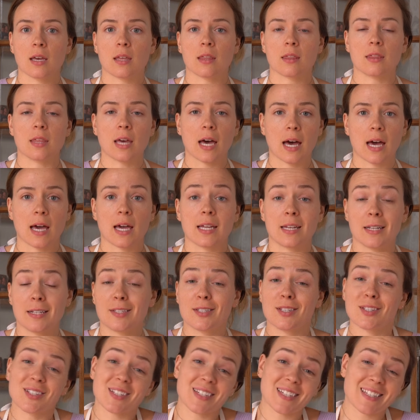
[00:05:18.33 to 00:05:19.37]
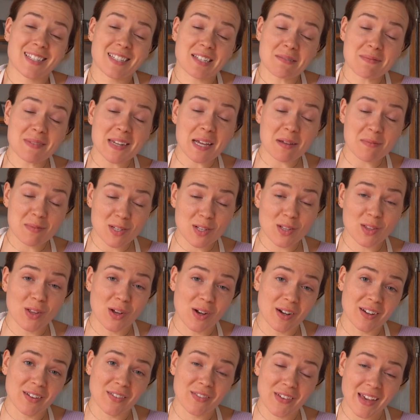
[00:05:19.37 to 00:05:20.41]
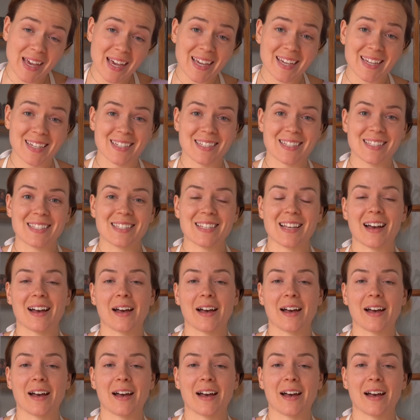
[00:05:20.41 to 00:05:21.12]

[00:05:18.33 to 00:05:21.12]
That, and it's sometimes a long phase,